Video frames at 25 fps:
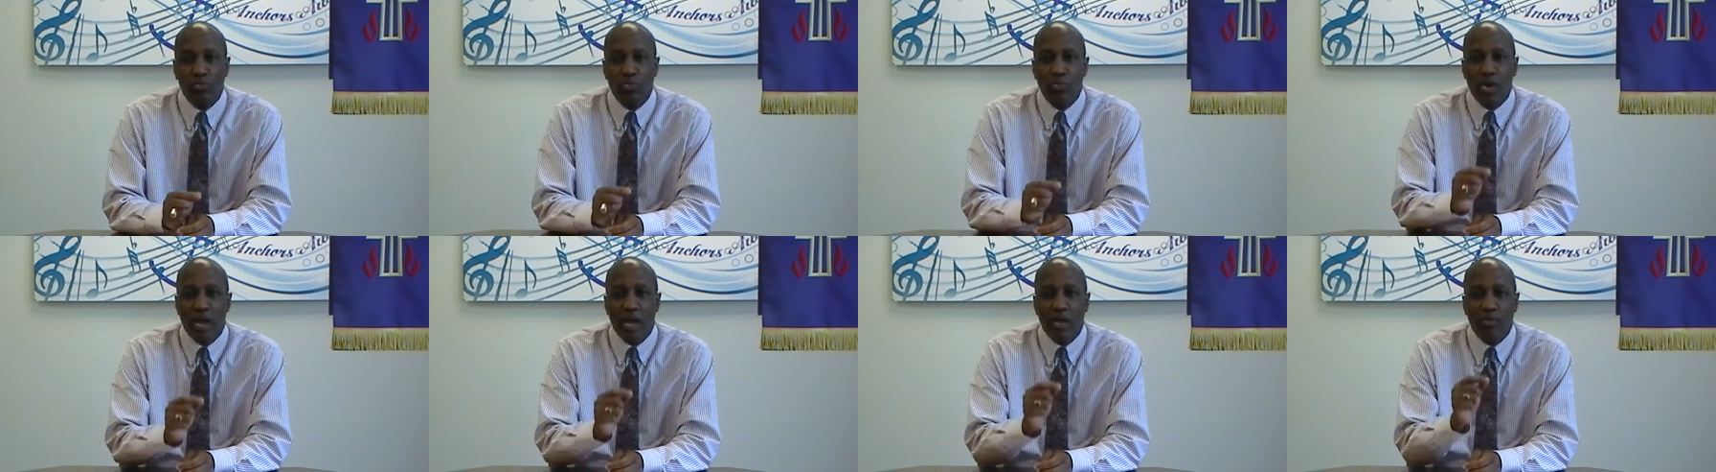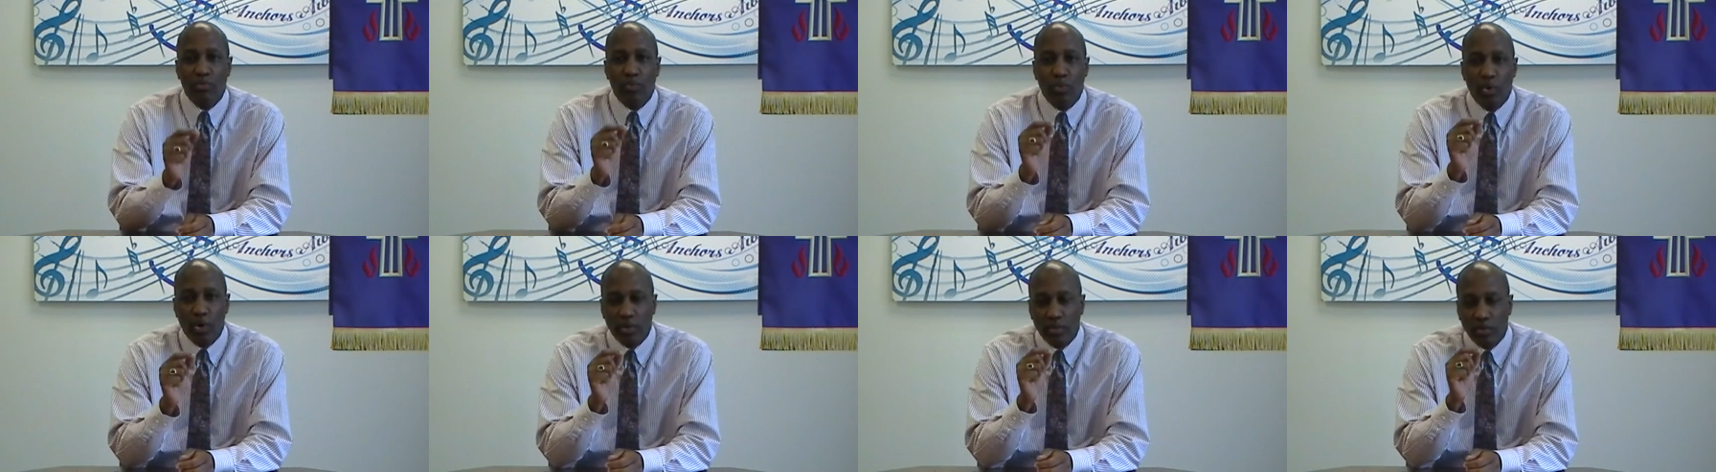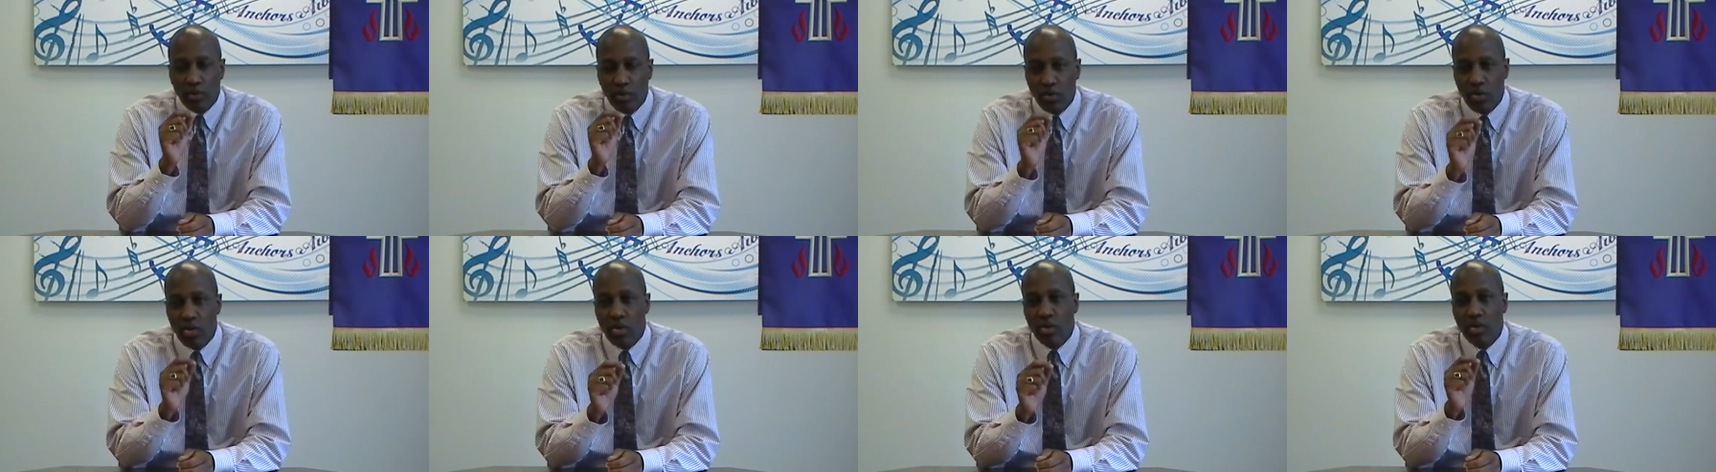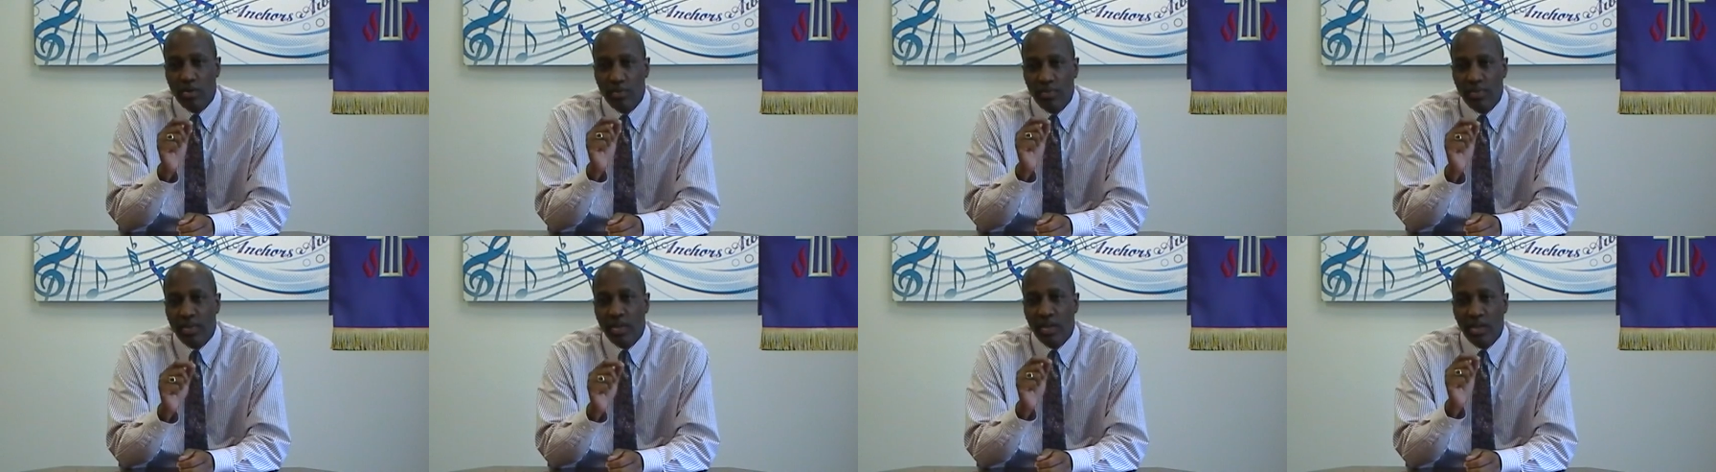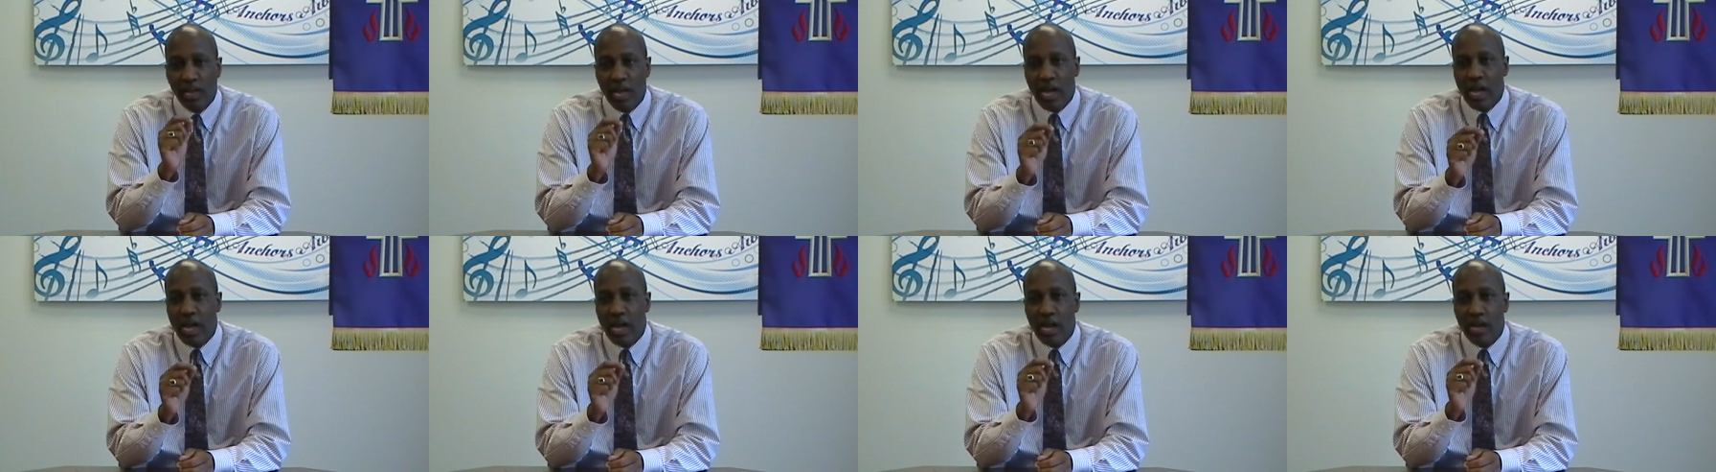who have worked all of their
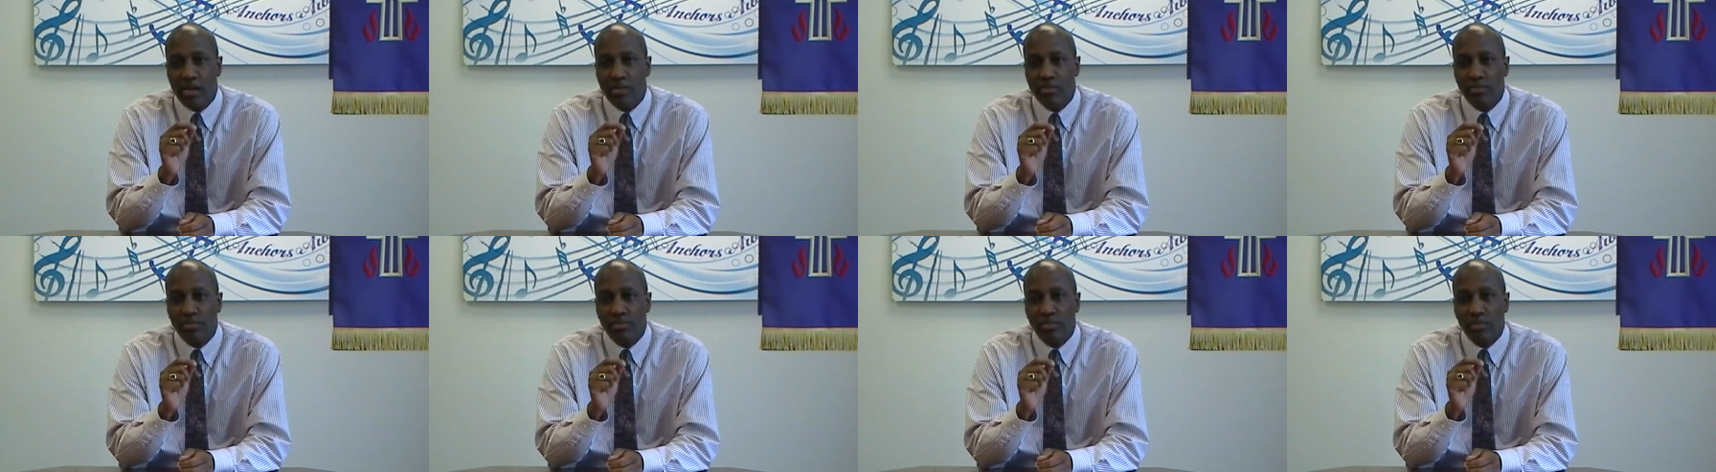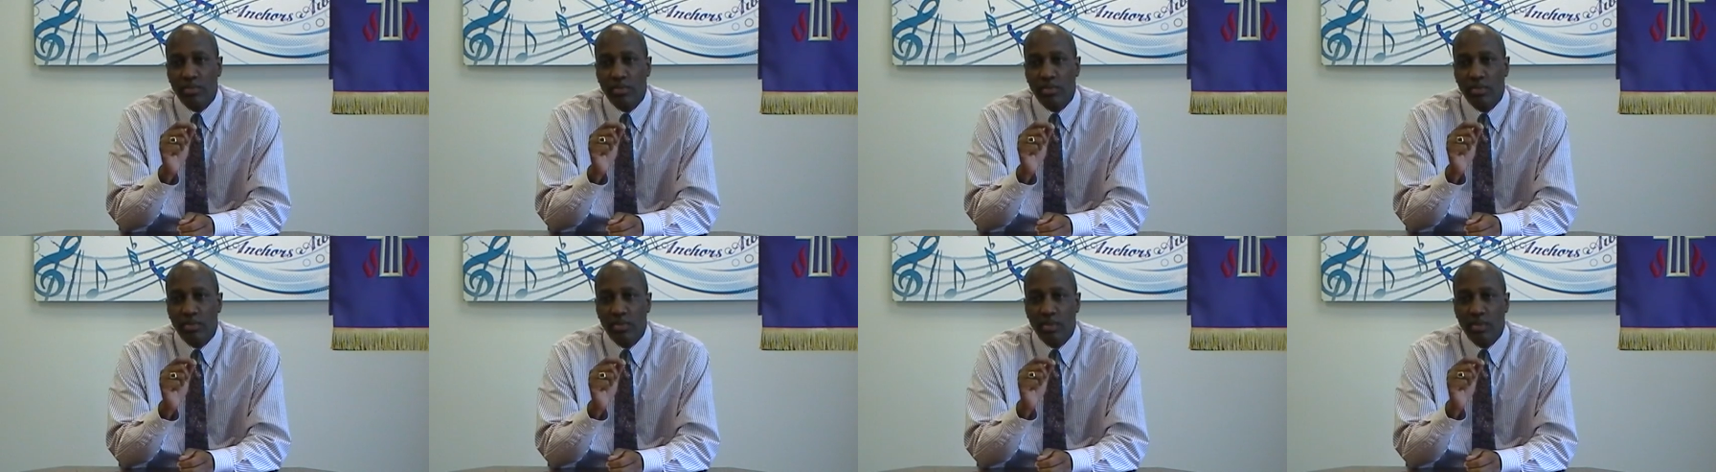lives,